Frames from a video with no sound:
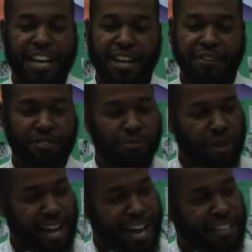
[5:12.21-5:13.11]
And
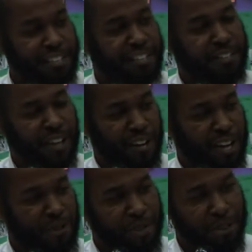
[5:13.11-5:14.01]
we ask
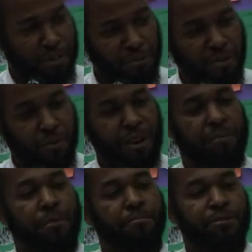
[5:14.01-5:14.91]
Allah to make you
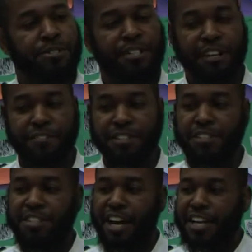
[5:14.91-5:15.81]
great members of this
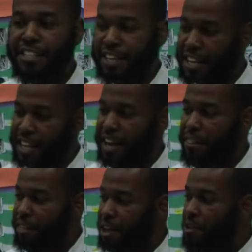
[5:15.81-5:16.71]
society. And again, I
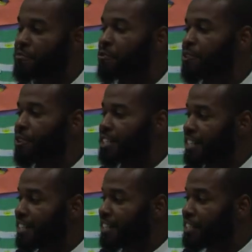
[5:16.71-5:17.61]
thank you for your
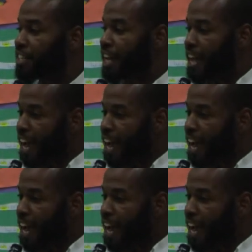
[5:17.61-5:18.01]
attendance.